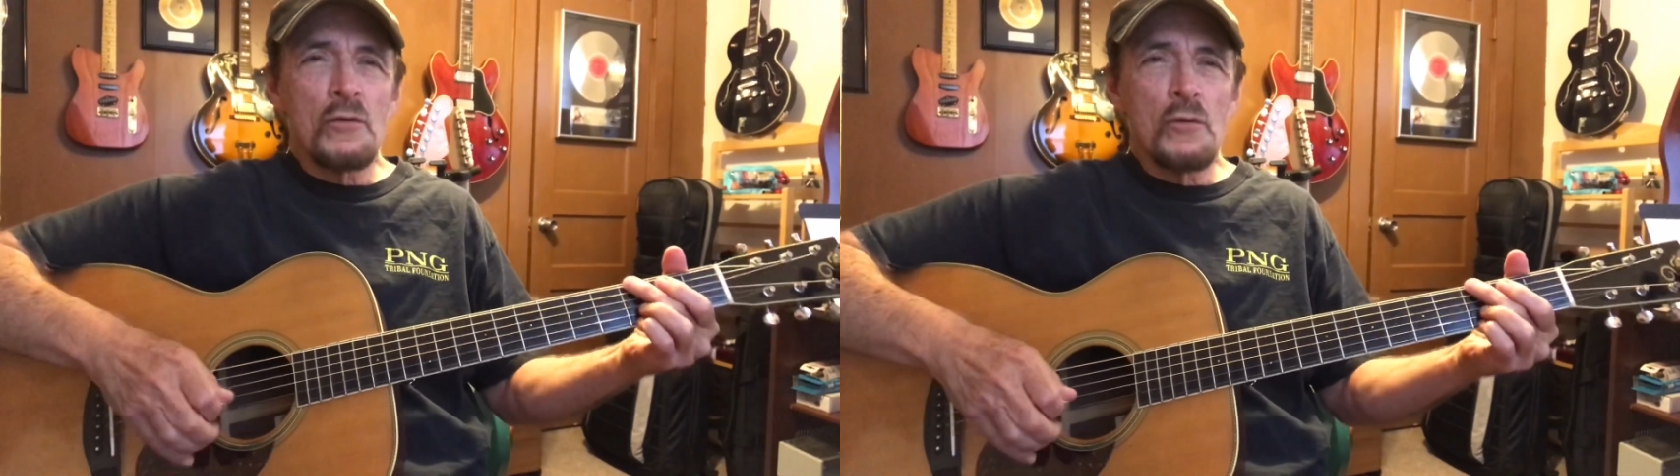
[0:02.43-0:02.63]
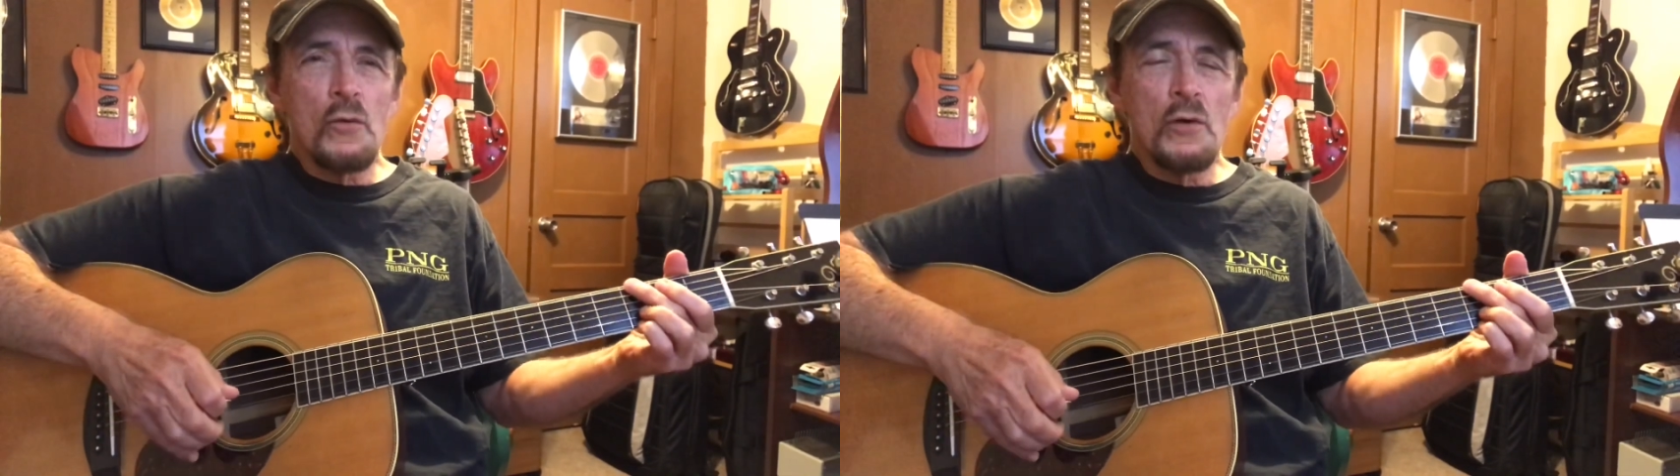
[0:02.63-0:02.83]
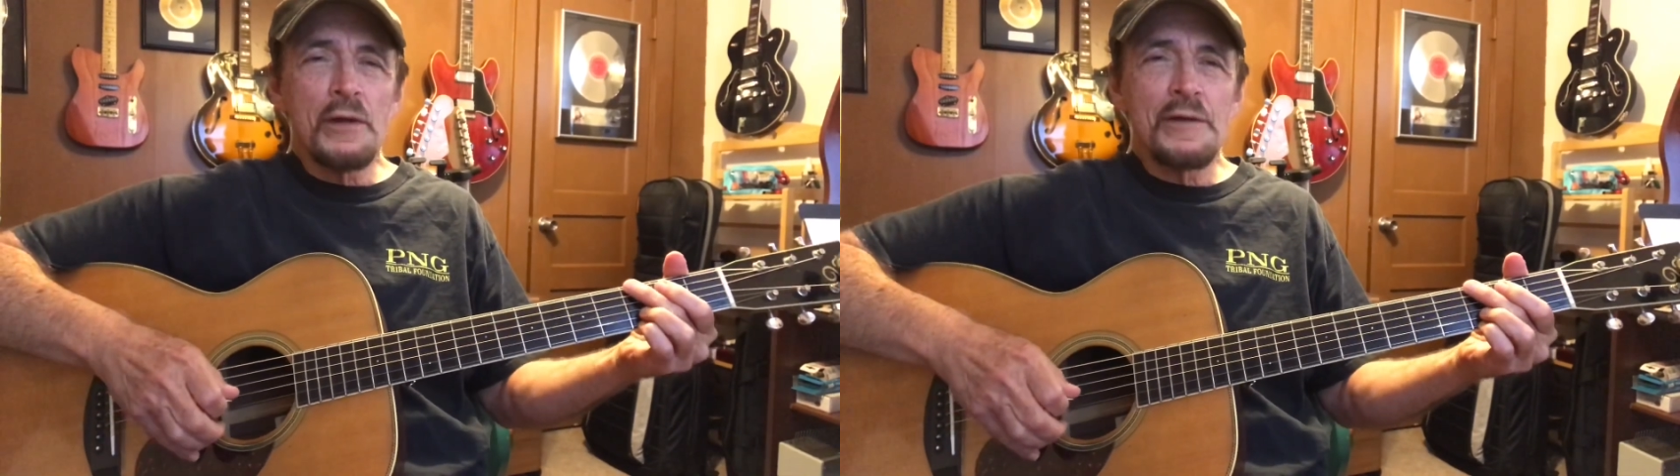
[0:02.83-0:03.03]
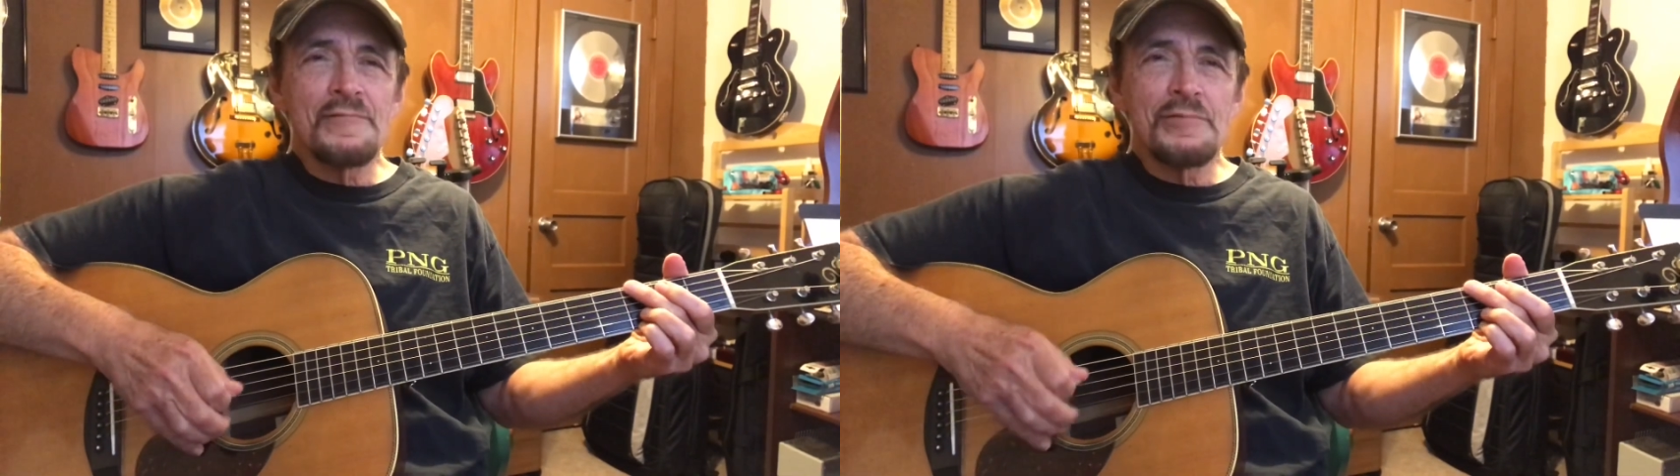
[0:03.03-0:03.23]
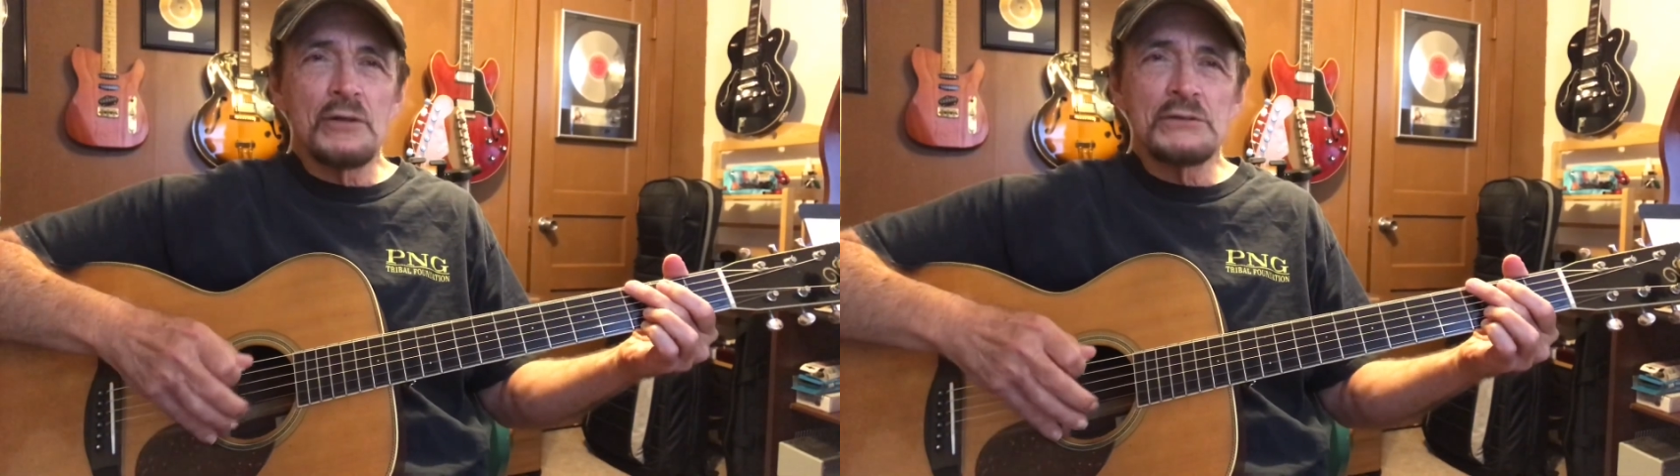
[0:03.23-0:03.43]
chord
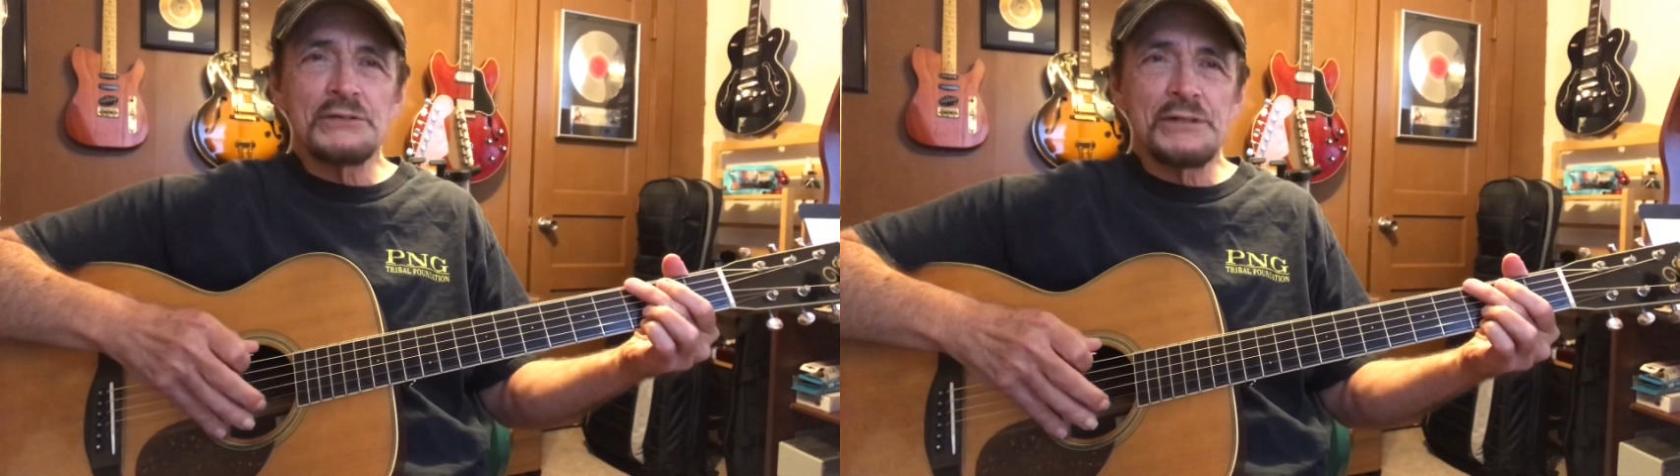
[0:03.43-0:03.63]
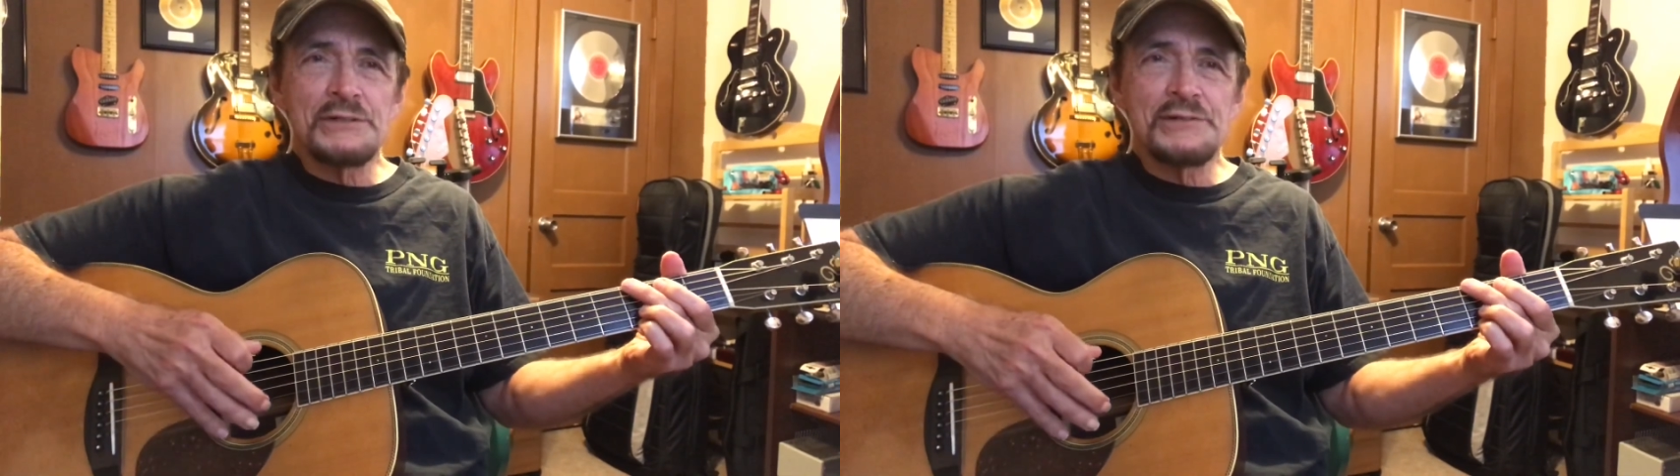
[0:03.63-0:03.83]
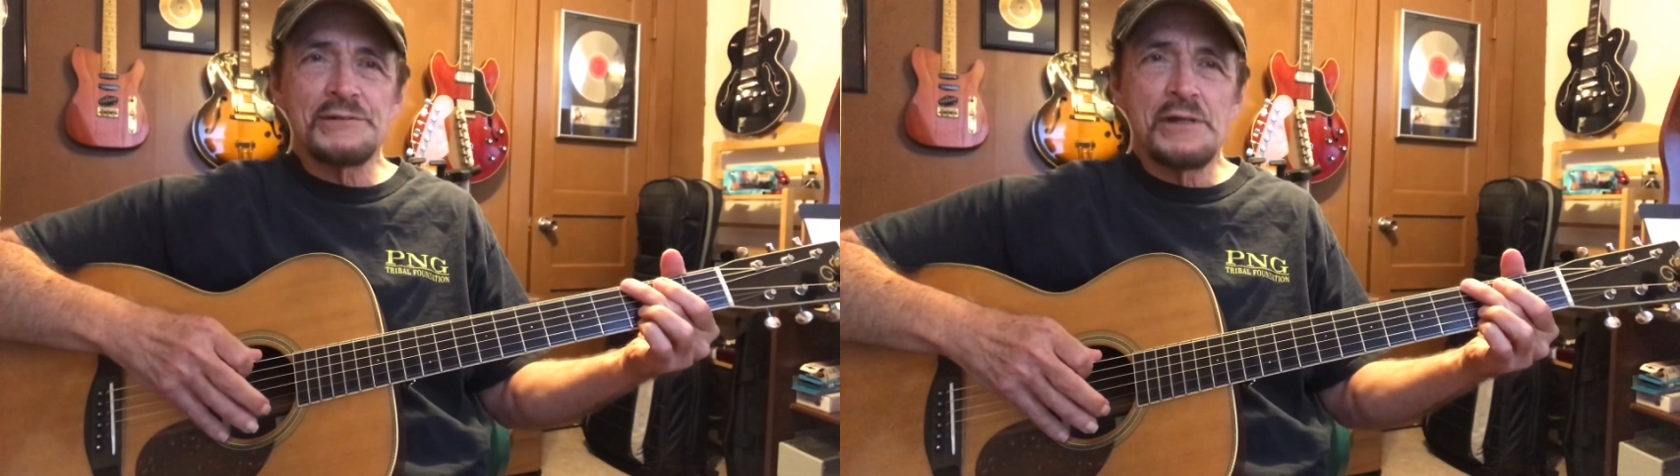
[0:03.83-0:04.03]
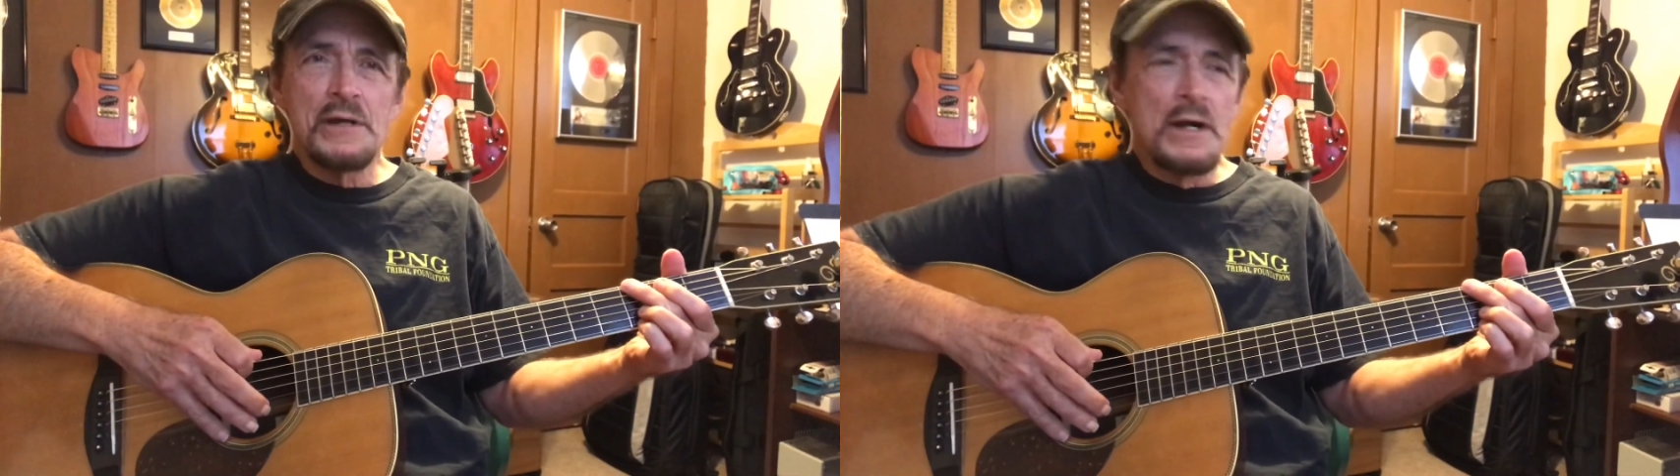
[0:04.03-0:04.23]
inversions.